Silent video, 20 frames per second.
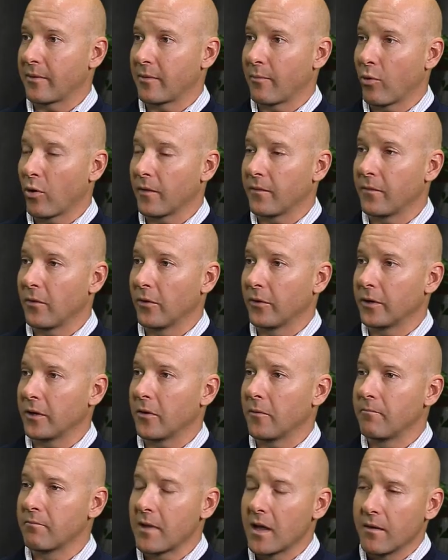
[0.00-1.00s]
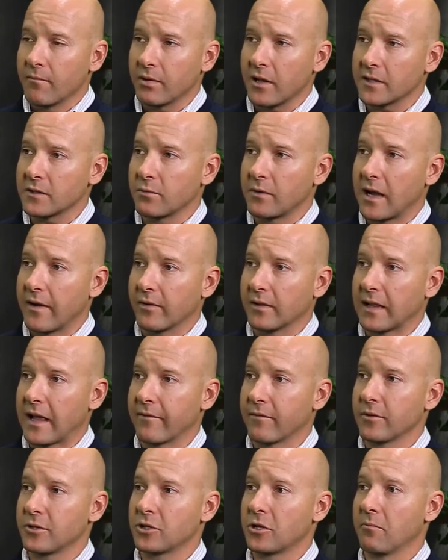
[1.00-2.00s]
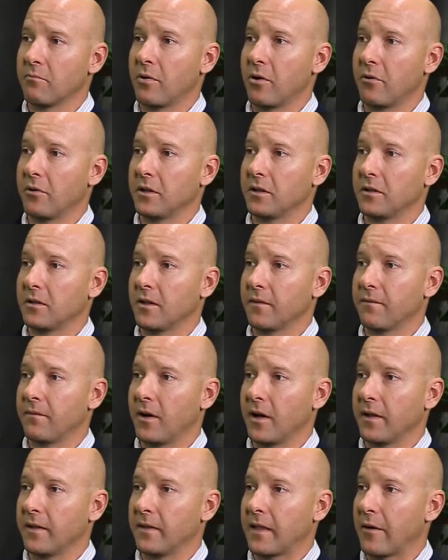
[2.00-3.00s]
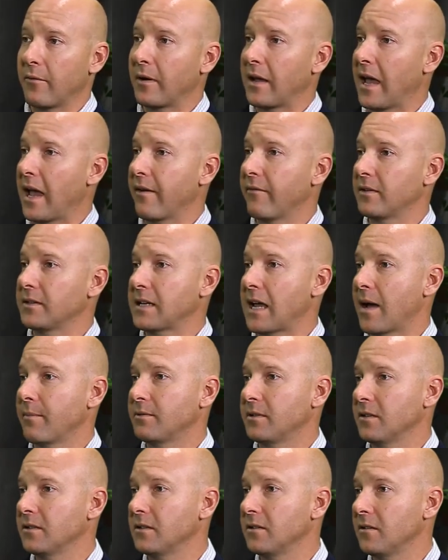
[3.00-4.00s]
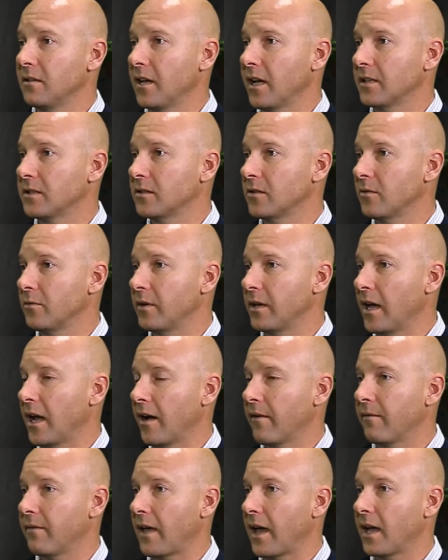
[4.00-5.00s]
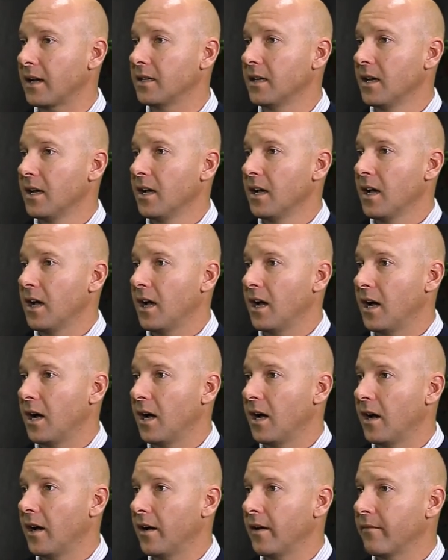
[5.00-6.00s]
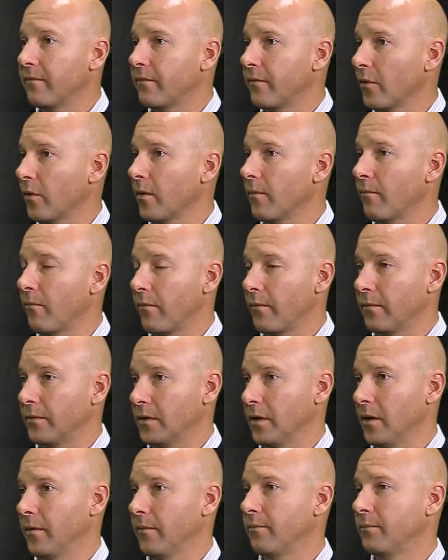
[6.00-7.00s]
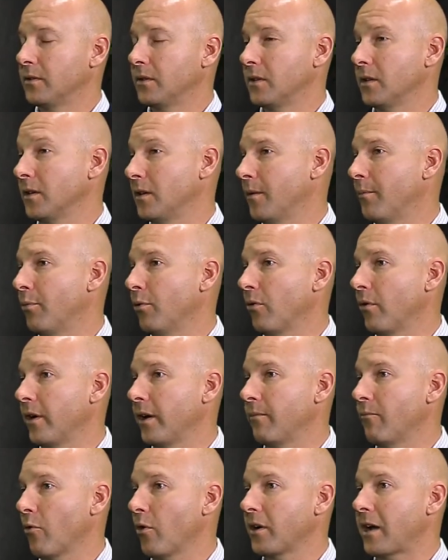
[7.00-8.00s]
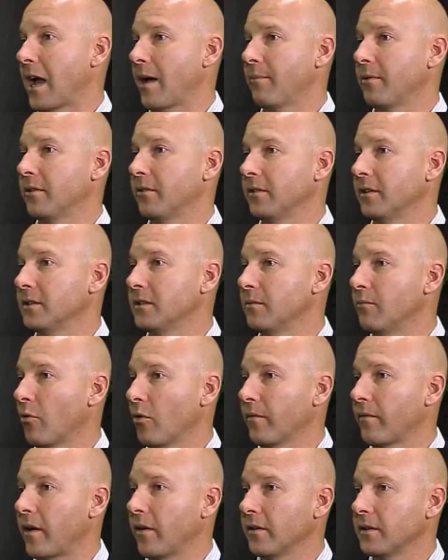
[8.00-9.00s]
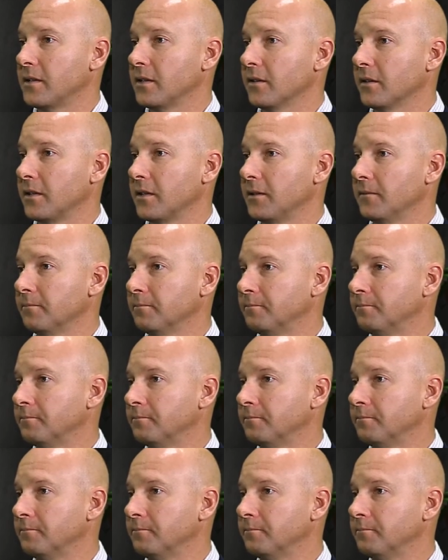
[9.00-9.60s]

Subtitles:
up with the portfolio. Plus, we have a leverage component in the fund that we haven't tapped into yet, so we have that to deploy more capital into more volatility.